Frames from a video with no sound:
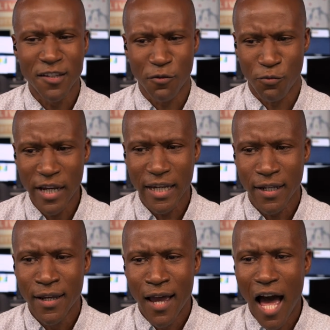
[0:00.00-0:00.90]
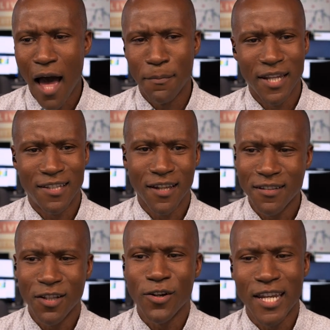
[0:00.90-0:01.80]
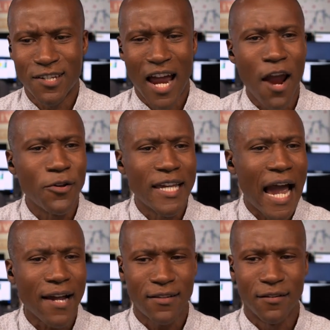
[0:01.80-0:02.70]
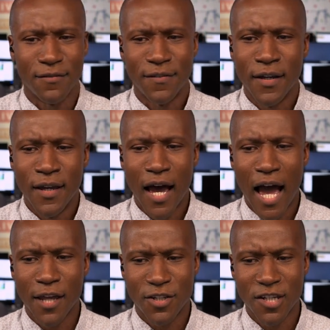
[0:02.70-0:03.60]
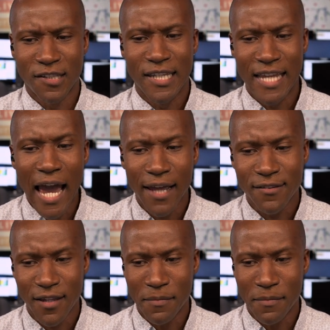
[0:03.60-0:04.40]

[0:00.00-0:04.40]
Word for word: It's a REIT, yeah. But it doesn't look entirely active just yet.